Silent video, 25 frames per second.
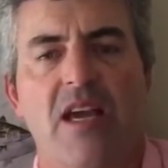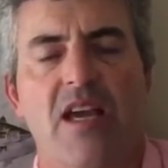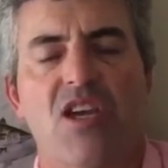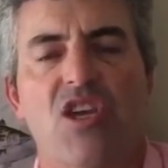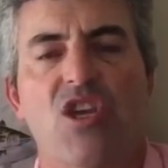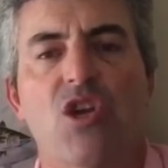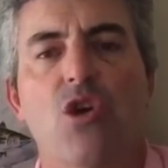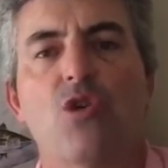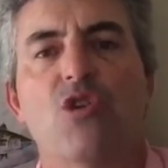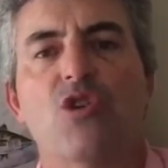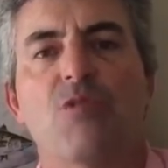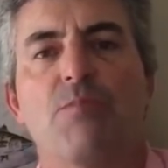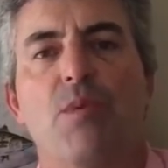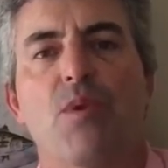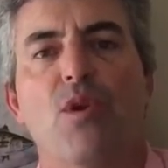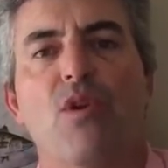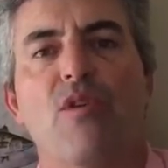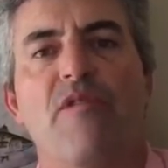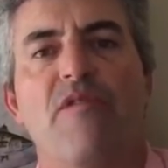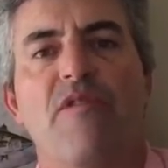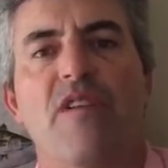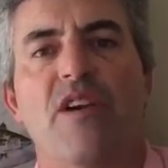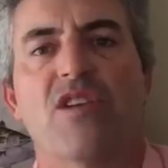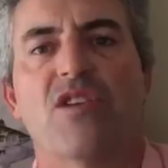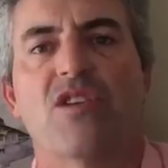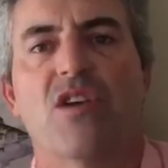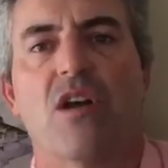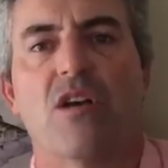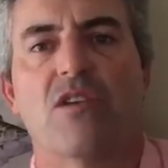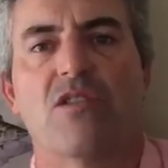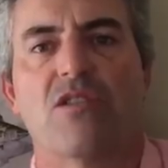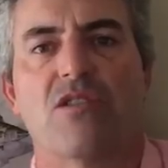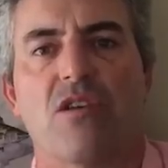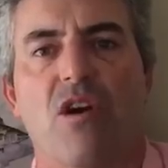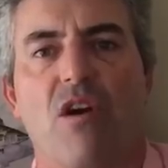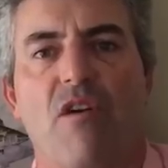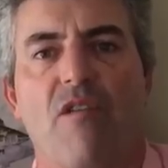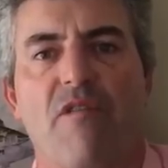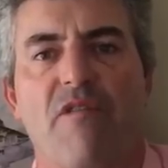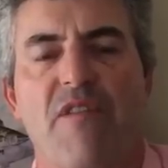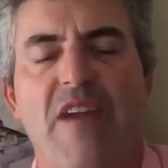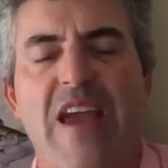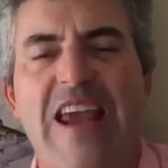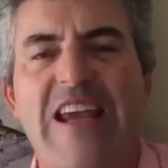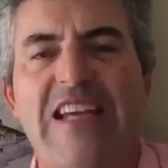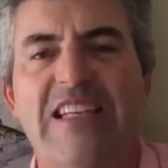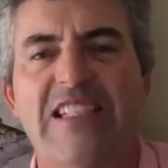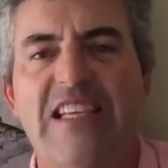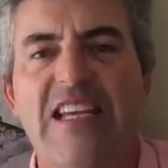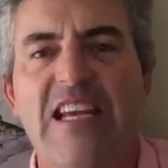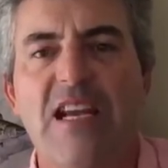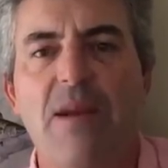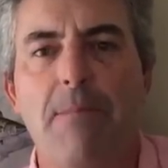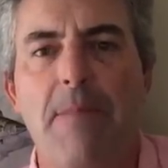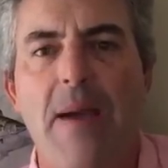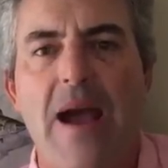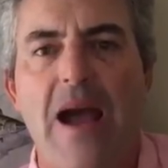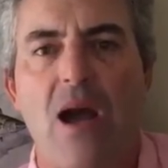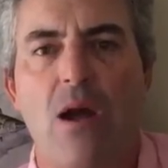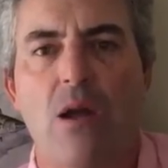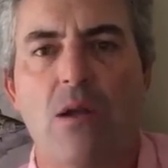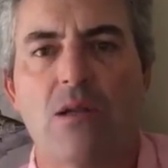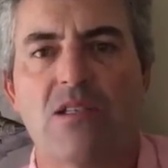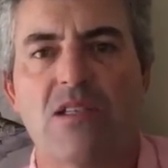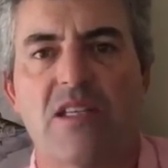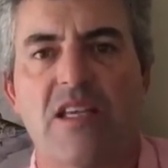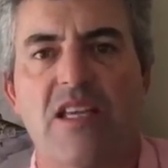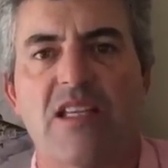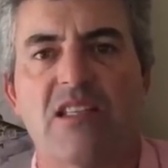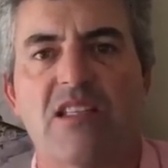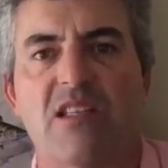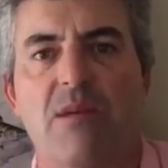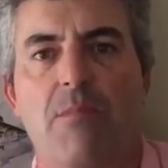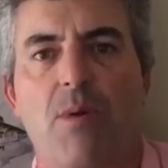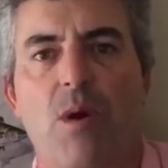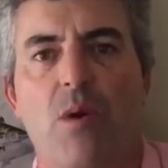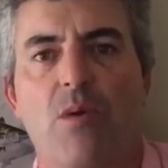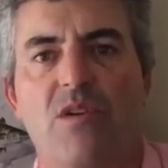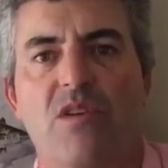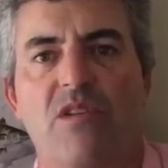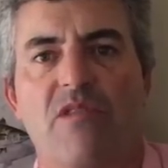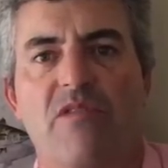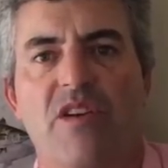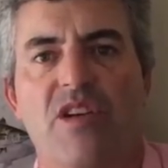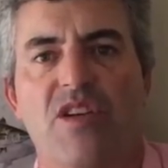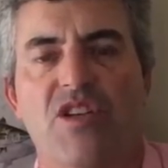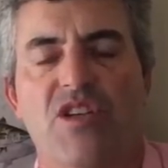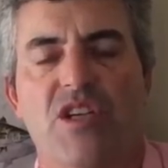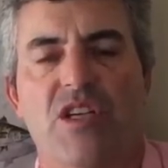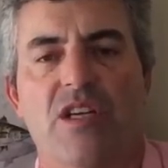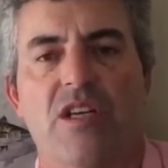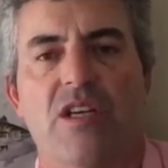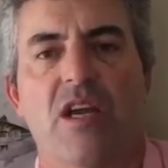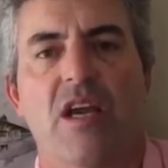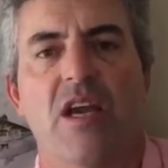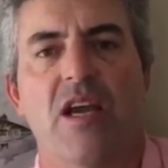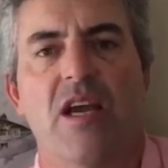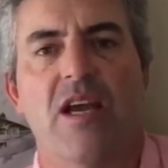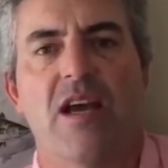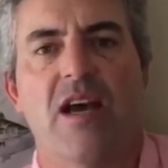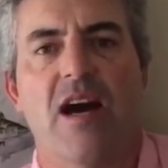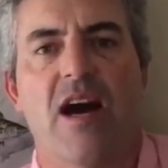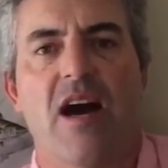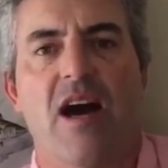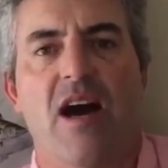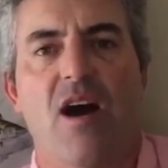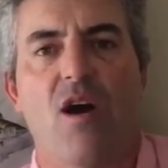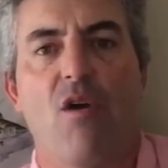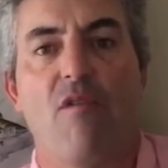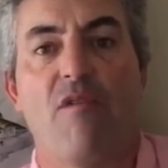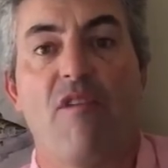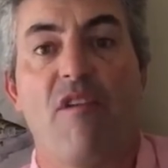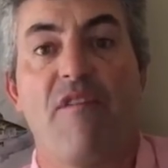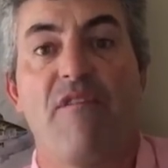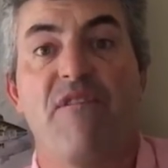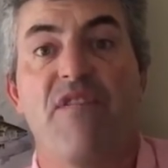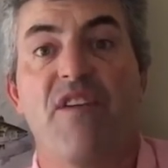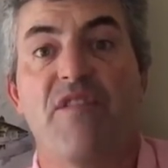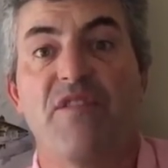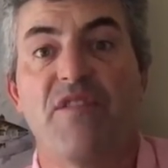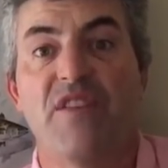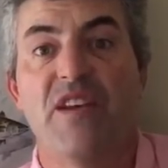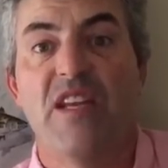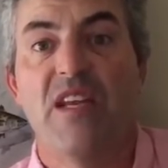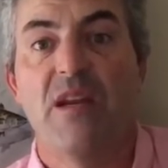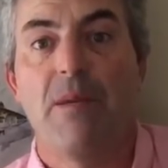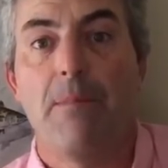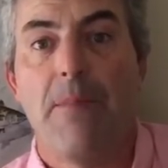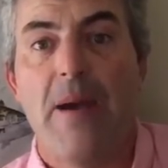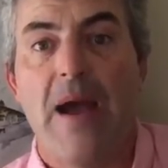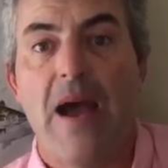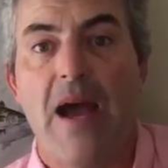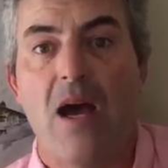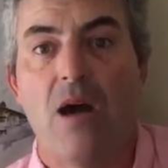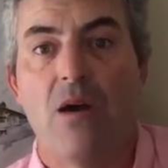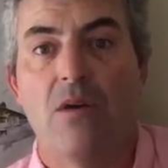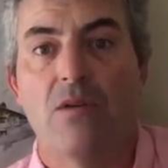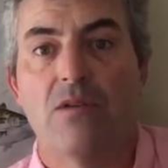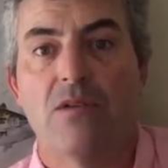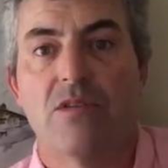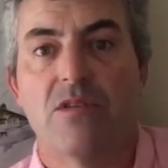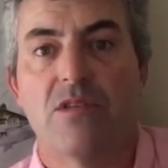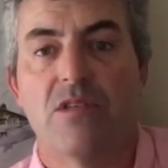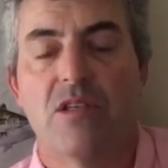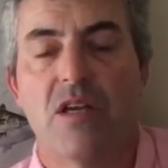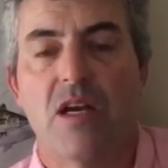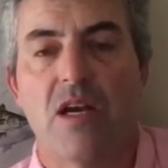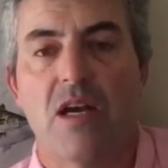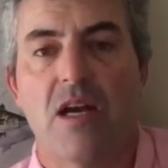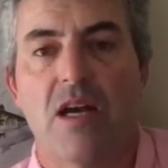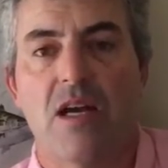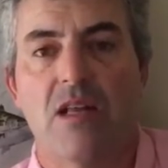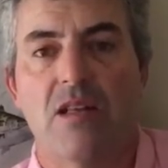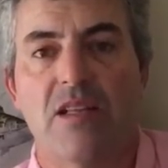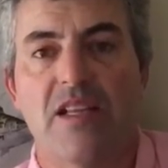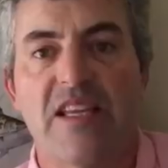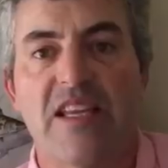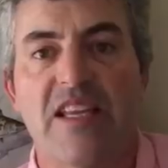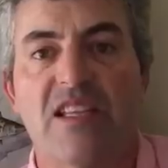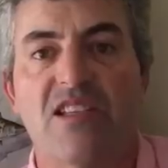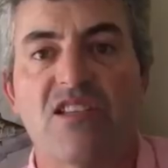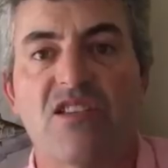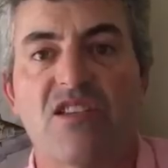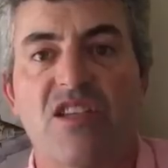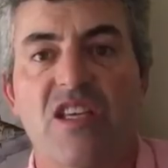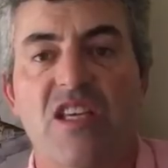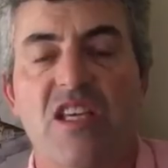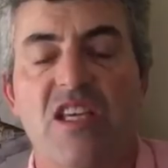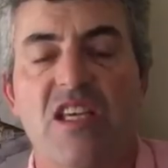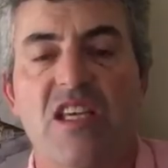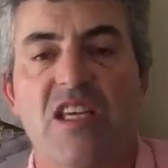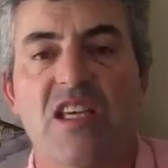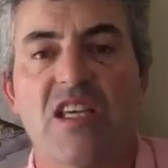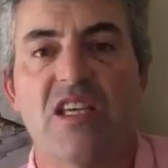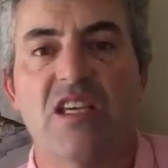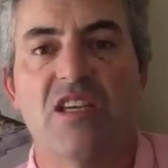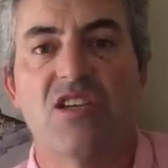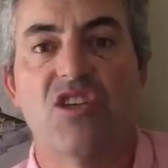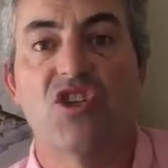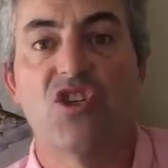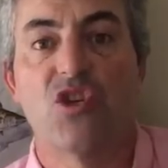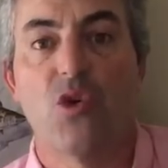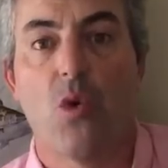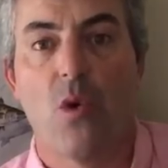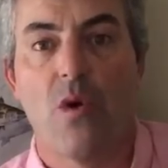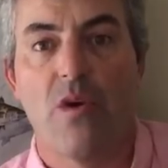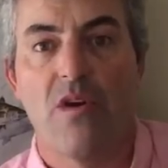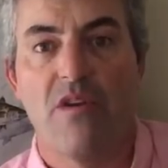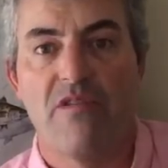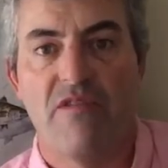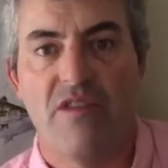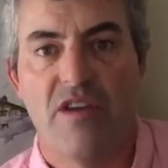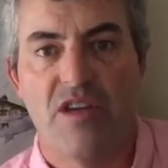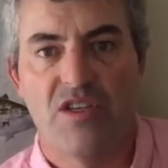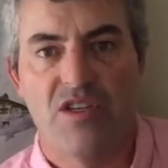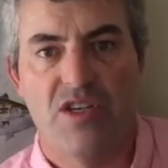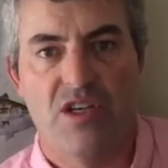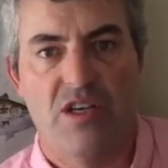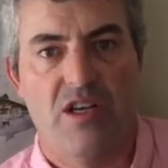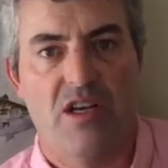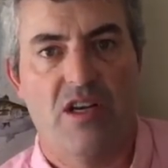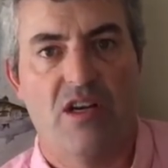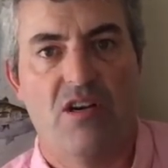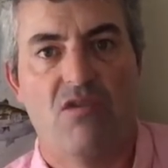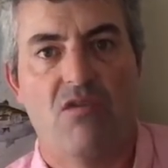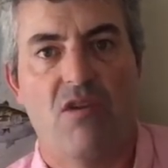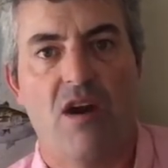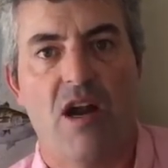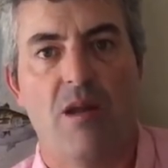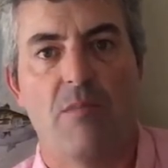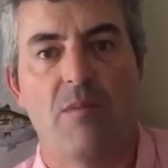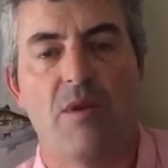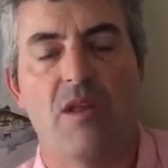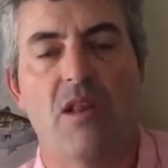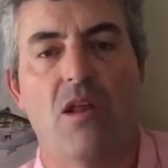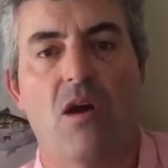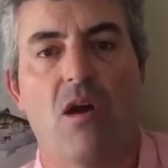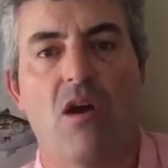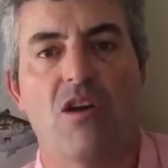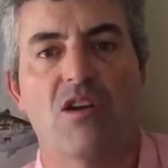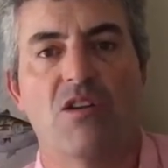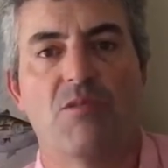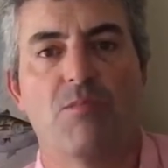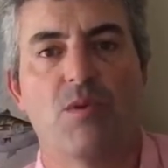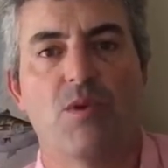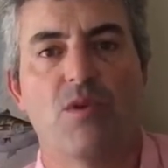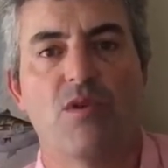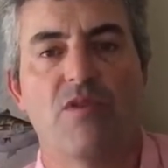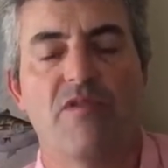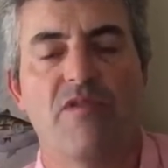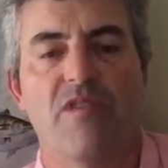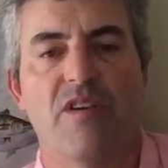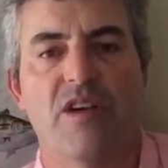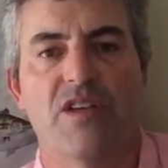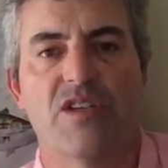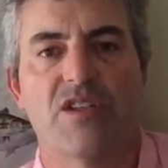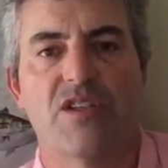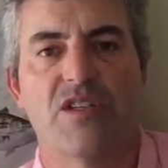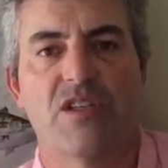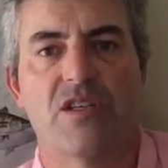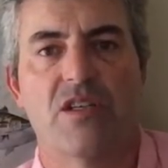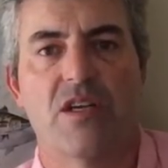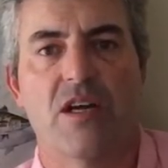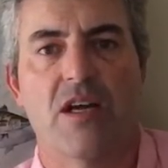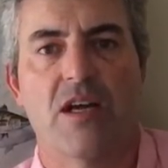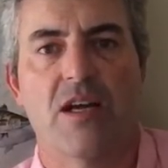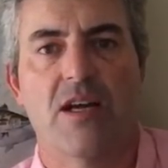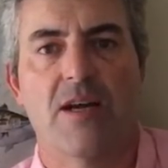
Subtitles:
Huge bluefish also, 18 pounds leads the boat division. Over 15 pounds leads the shore division. Incredibly large bluefish.